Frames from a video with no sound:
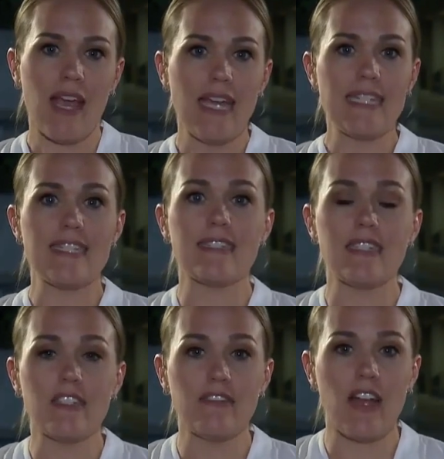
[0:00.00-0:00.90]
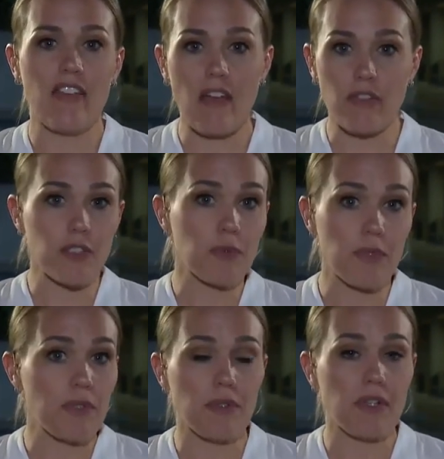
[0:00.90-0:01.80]
And to clarify, that
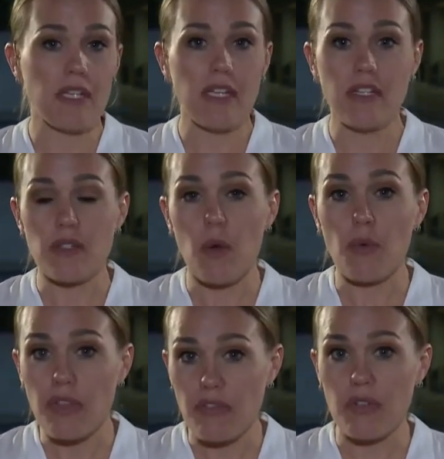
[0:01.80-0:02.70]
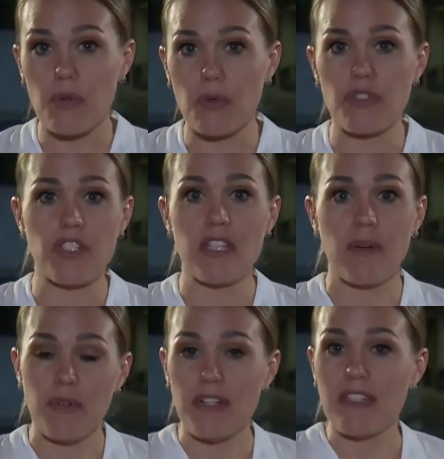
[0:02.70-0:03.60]
virtual learning is only for courses
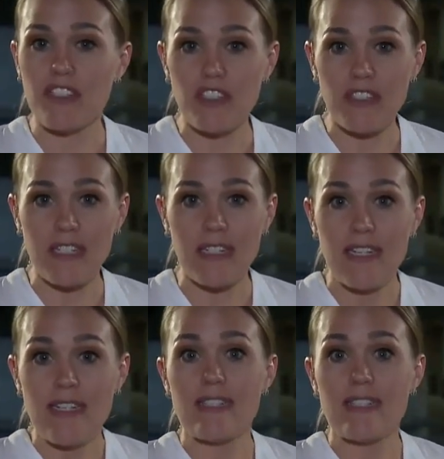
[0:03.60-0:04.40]
that were initially